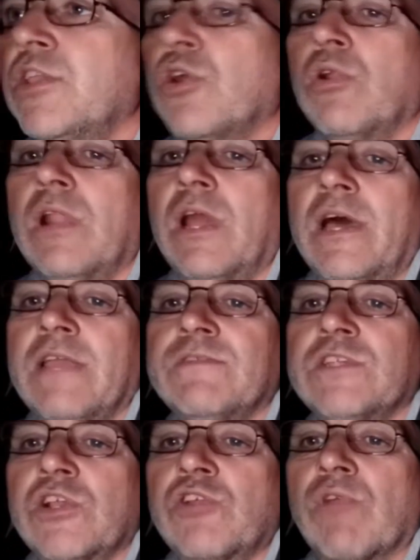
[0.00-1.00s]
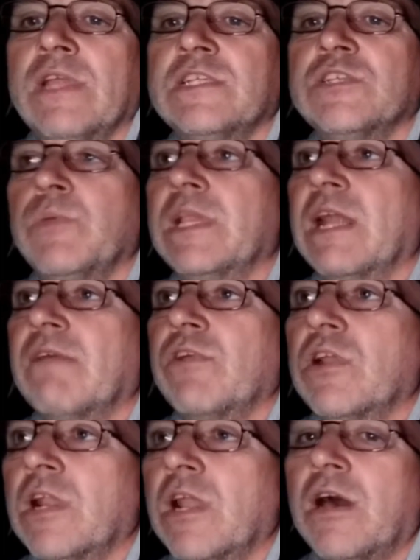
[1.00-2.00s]
Your lives are great as we can
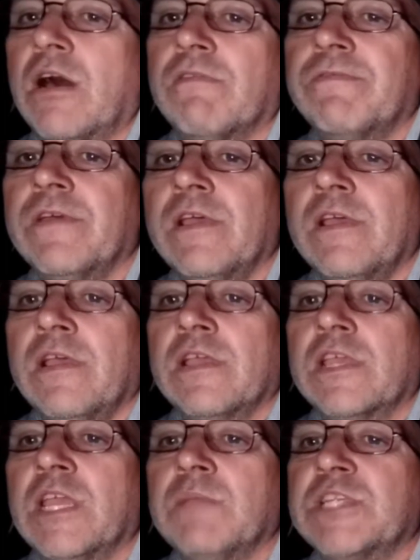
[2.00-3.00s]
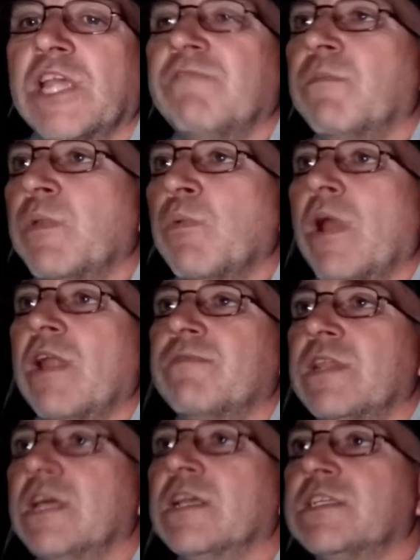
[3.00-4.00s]
have a good laugh. Keep safe and
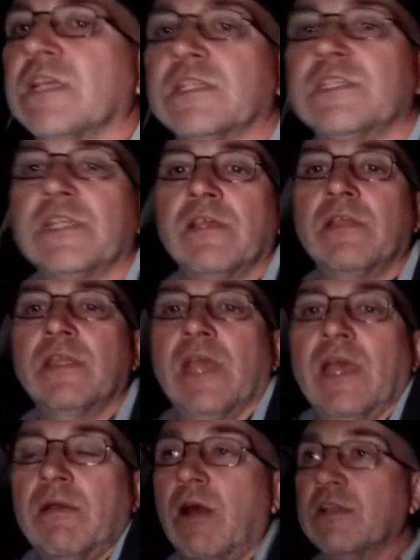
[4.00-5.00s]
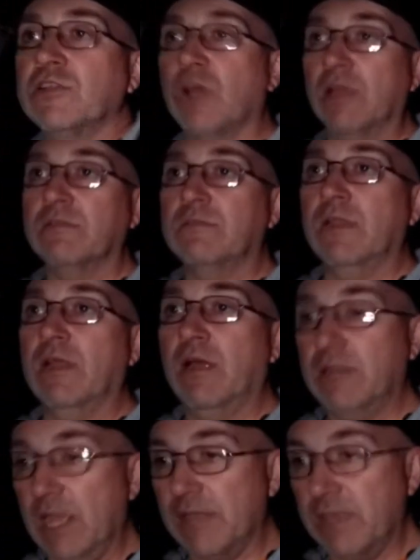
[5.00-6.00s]
beware of the nutters. Yeah, I
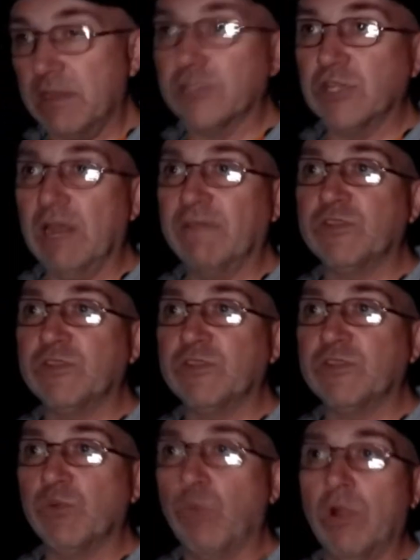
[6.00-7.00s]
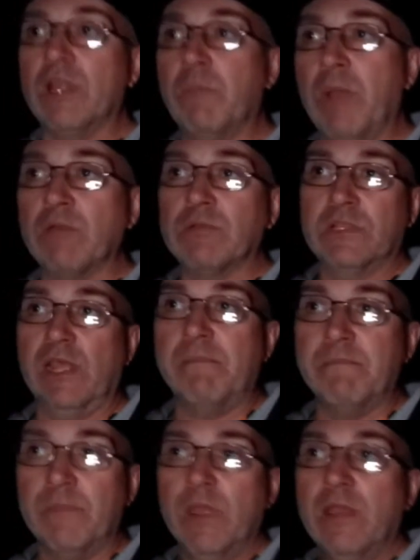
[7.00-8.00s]
don't have to worry about
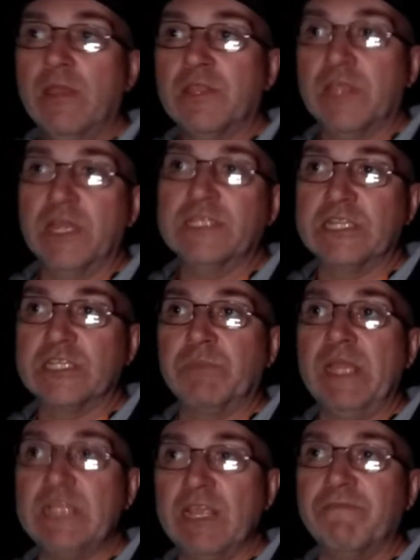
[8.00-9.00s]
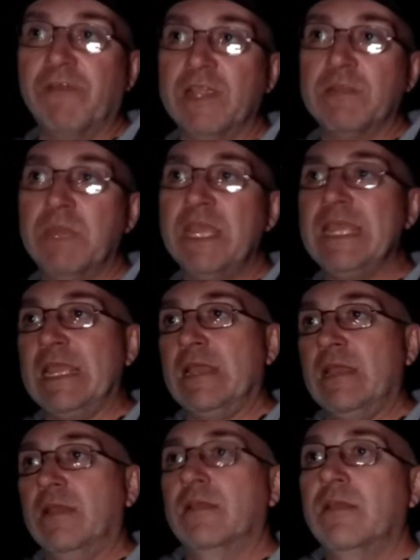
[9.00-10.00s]
them, the nutters, mate. They find me.
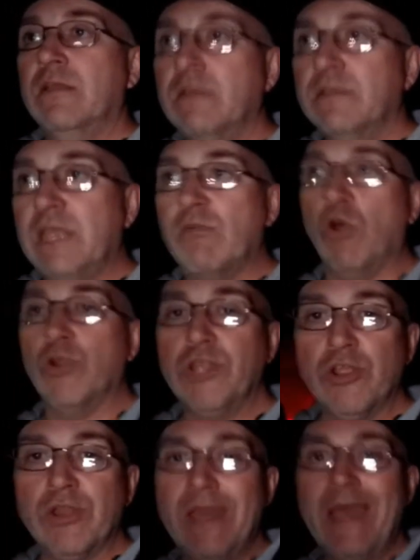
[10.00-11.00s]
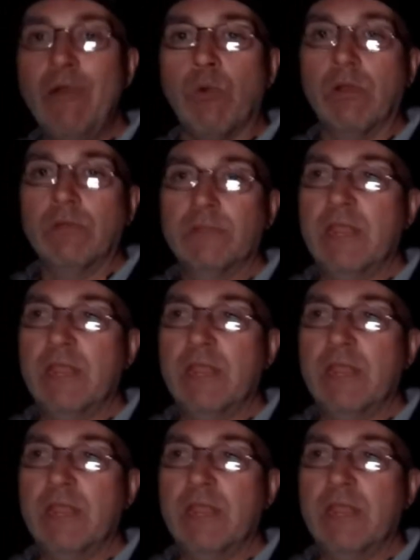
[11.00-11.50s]
They're on you now.